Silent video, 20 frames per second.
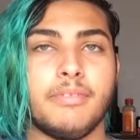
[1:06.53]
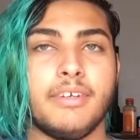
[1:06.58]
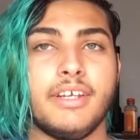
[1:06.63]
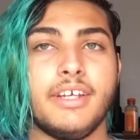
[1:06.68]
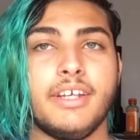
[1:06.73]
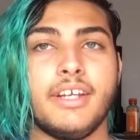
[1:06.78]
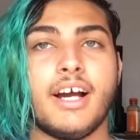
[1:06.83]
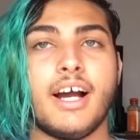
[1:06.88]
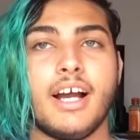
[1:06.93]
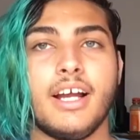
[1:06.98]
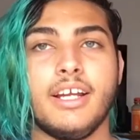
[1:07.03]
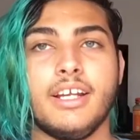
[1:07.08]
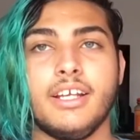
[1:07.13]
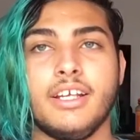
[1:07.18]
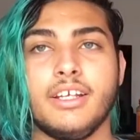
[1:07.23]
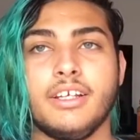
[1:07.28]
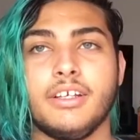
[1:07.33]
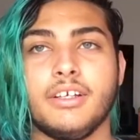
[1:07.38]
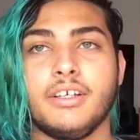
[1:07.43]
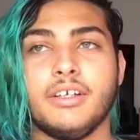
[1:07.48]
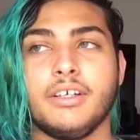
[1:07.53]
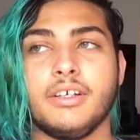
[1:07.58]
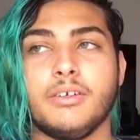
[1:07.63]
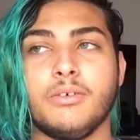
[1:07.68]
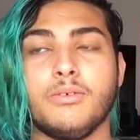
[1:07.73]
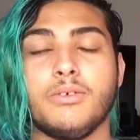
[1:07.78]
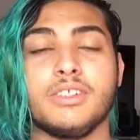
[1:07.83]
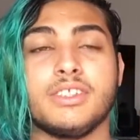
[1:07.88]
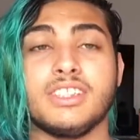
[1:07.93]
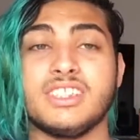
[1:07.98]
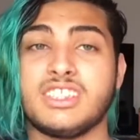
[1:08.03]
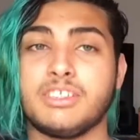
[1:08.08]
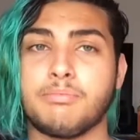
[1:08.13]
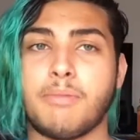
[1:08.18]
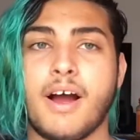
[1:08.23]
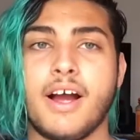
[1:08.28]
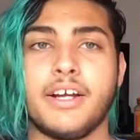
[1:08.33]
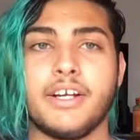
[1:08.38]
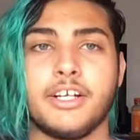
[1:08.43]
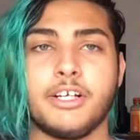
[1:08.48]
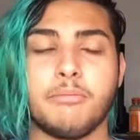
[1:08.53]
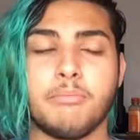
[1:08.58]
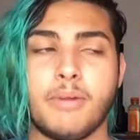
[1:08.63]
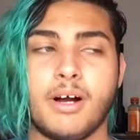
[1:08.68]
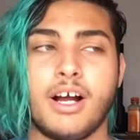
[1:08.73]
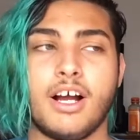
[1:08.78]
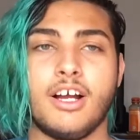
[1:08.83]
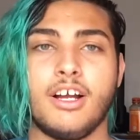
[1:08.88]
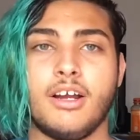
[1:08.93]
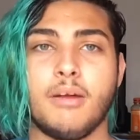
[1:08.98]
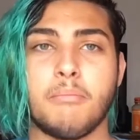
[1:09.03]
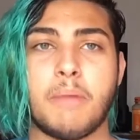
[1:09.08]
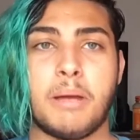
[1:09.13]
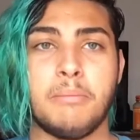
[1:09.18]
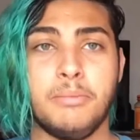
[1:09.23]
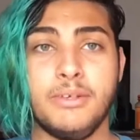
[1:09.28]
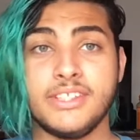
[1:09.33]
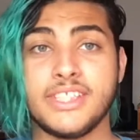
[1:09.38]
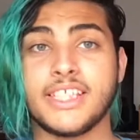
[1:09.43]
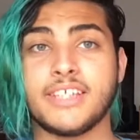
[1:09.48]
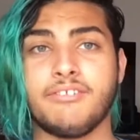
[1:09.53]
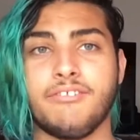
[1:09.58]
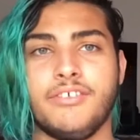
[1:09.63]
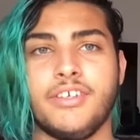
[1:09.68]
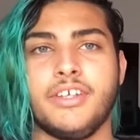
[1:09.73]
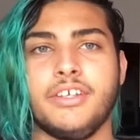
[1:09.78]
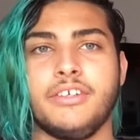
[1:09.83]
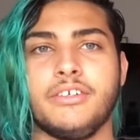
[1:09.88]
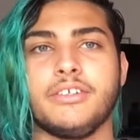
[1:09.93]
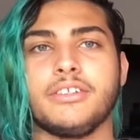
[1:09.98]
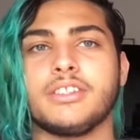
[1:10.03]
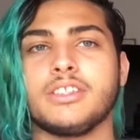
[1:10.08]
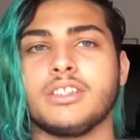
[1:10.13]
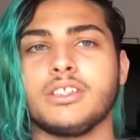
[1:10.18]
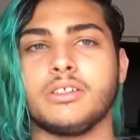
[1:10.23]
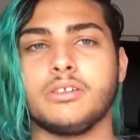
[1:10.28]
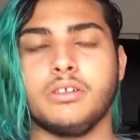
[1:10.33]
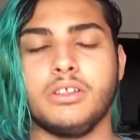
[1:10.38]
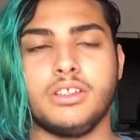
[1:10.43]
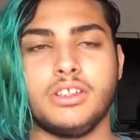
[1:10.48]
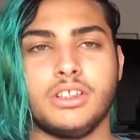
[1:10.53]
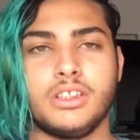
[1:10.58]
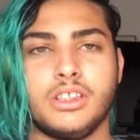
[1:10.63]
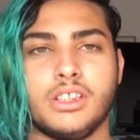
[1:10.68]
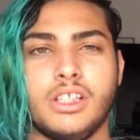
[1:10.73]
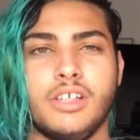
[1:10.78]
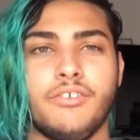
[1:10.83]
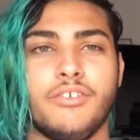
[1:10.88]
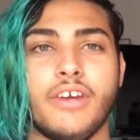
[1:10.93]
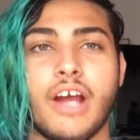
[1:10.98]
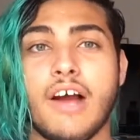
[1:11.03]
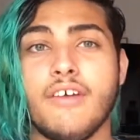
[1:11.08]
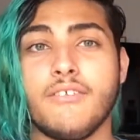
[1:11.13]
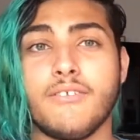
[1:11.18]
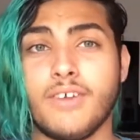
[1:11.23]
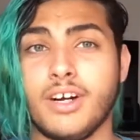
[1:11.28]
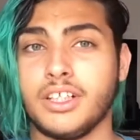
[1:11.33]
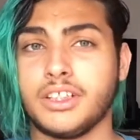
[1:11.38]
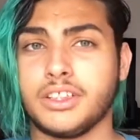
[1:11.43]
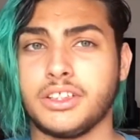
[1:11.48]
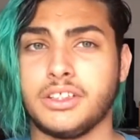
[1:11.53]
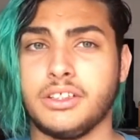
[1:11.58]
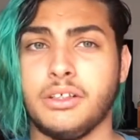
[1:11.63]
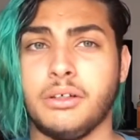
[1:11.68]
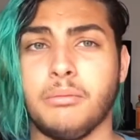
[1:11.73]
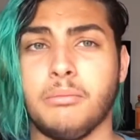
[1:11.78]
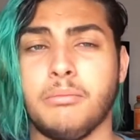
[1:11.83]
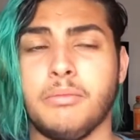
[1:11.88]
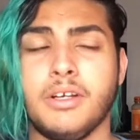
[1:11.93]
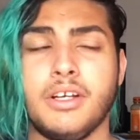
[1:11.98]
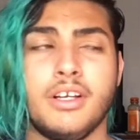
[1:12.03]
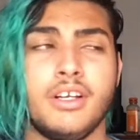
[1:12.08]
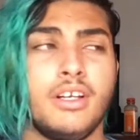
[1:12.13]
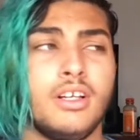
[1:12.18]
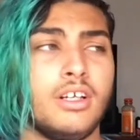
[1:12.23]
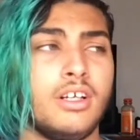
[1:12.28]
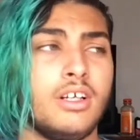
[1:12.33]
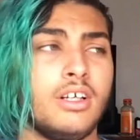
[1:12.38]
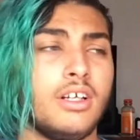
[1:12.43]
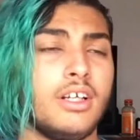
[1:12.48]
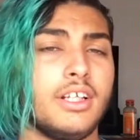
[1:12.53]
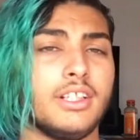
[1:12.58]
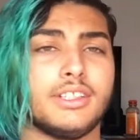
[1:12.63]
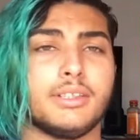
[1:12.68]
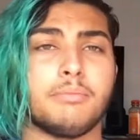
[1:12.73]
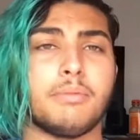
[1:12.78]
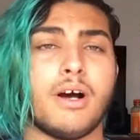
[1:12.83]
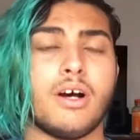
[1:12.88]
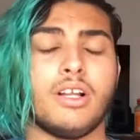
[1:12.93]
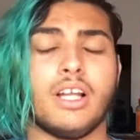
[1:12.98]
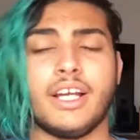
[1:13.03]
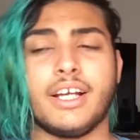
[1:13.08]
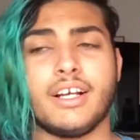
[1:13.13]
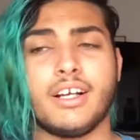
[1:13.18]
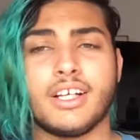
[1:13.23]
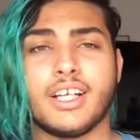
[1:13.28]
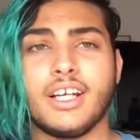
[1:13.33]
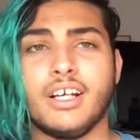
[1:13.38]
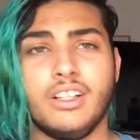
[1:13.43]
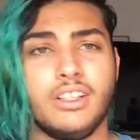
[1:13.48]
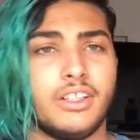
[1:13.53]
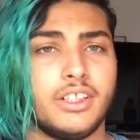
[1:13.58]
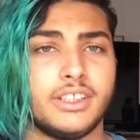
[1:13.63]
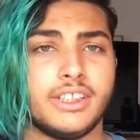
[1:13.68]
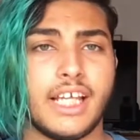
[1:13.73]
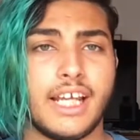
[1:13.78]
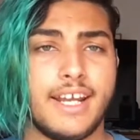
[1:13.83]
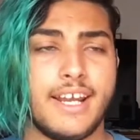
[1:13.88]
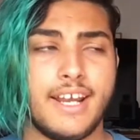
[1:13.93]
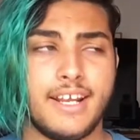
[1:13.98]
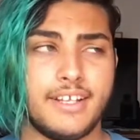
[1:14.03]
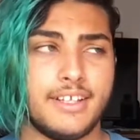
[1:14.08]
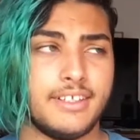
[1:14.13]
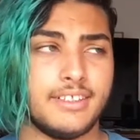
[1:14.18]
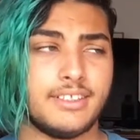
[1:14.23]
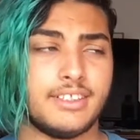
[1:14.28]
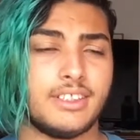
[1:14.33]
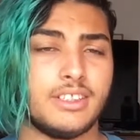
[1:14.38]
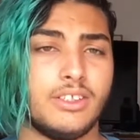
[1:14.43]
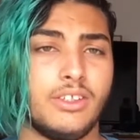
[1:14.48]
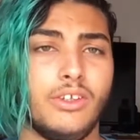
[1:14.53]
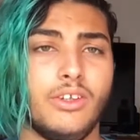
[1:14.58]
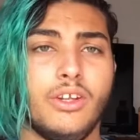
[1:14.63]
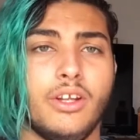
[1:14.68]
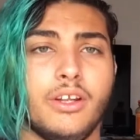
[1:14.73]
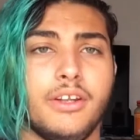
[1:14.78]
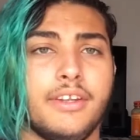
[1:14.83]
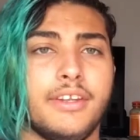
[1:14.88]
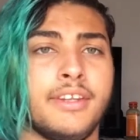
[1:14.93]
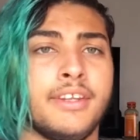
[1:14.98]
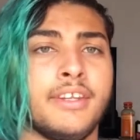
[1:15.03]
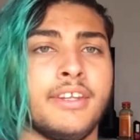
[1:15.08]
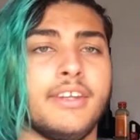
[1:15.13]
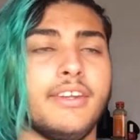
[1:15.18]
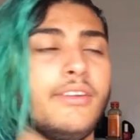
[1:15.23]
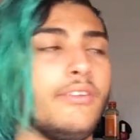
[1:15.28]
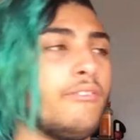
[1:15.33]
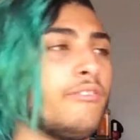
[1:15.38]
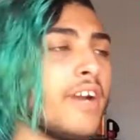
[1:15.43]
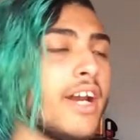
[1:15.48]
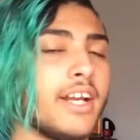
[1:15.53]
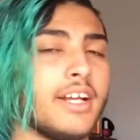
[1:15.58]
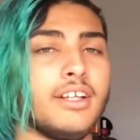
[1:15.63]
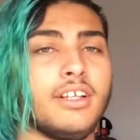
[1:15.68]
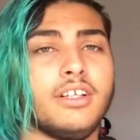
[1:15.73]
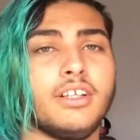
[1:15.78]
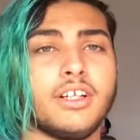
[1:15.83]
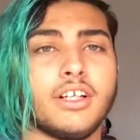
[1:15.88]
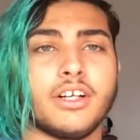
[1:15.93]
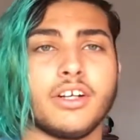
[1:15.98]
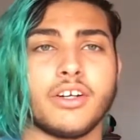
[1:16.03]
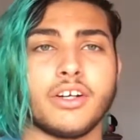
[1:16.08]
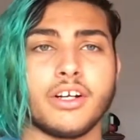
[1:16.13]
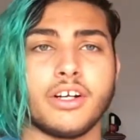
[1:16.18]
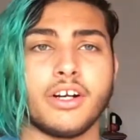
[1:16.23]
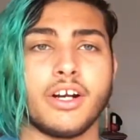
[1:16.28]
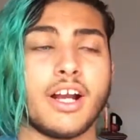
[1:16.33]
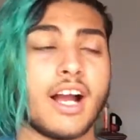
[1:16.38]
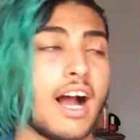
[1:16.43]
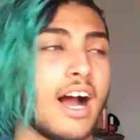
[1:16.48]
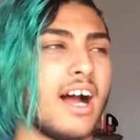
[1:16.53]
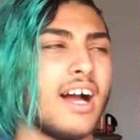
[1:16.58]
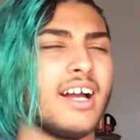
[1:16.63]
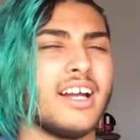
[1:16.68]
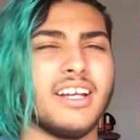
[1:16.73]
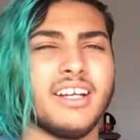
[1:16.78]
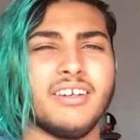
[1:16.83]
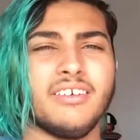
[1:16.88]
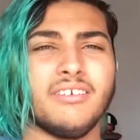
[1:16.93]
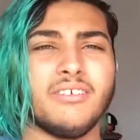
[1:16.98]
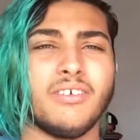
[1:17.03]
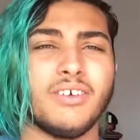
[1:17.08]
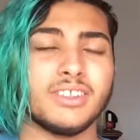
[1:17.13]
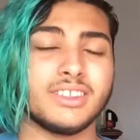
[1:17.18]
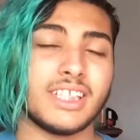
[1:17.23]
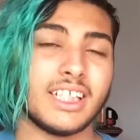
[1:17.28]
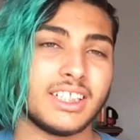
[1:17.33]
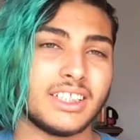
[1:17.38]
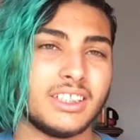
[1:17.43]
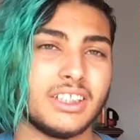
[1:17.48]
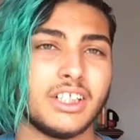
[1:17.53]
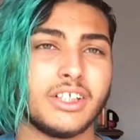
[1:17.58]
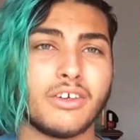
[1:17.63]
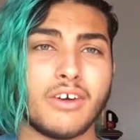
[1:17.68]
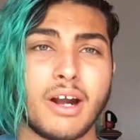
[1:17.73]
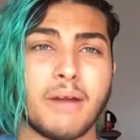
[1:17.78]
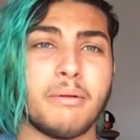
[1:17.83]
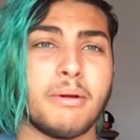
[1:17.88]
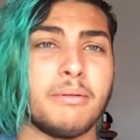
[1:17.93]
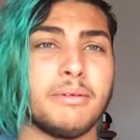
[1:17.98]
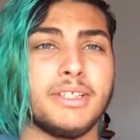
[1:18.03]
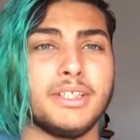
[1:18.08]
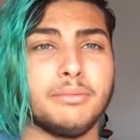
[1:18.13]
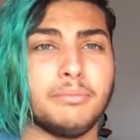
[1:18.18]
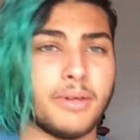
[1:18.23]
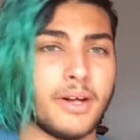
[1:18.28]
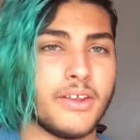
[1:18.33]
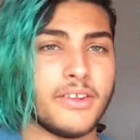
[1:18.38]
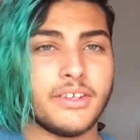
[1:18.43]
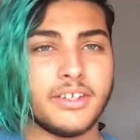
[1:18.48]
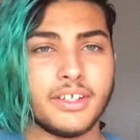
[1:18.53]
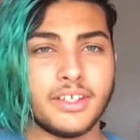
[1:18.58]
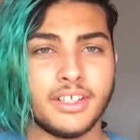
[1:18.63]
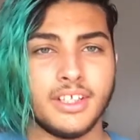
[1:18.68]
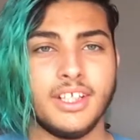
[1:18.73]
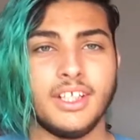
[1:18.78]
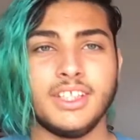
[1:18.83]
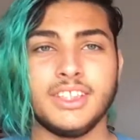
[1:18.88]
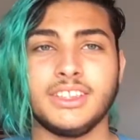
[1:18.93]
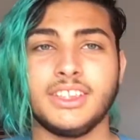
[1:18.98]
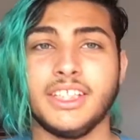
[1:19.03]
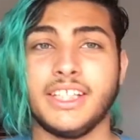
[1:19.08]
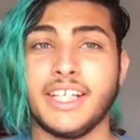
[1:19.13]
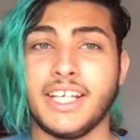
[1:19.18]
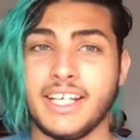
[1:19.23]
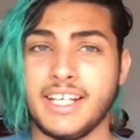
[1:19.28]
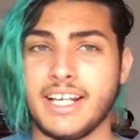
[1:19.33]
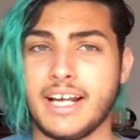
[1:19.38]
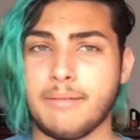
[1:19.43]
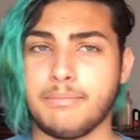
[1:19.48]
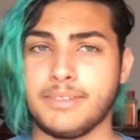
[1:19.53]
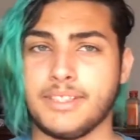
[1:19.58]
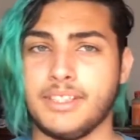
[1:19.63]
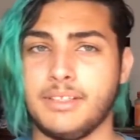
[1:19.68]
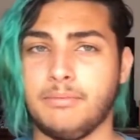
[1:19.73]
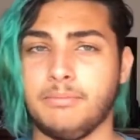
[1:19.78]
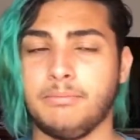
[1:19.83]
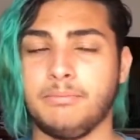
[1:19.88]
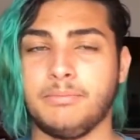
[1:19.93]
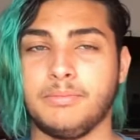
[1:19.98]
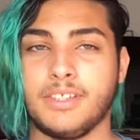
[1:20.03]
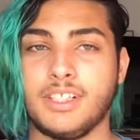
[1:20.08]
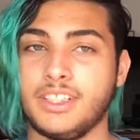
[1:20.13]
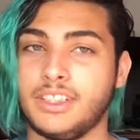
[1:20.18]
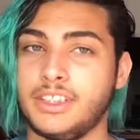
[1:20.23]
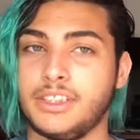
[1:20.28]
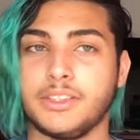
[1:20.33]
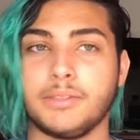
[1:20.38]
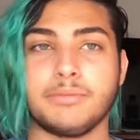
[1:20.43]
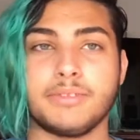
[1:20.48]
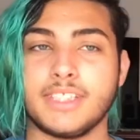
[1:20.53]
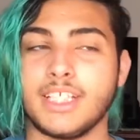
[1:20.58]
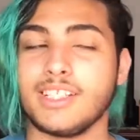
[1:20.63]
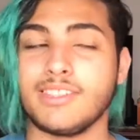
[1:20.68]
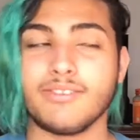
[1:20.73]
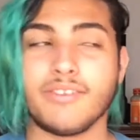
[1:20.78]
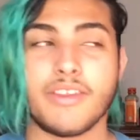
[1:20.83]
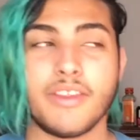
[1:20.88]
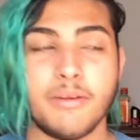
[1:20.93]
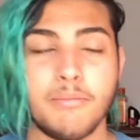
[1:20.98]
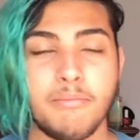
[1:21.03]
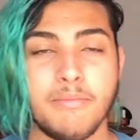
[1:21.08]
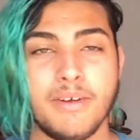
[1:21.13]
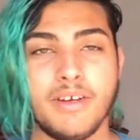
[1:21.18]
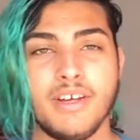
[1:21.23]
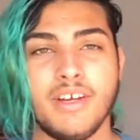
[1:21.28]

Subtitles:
In Hiding was inspired by my music videos, which, if you haven't watched them, it's about like a killer taking this regular guy. Well, it's actually Crybaby's brother. She kidnaps him because she's obsessed with him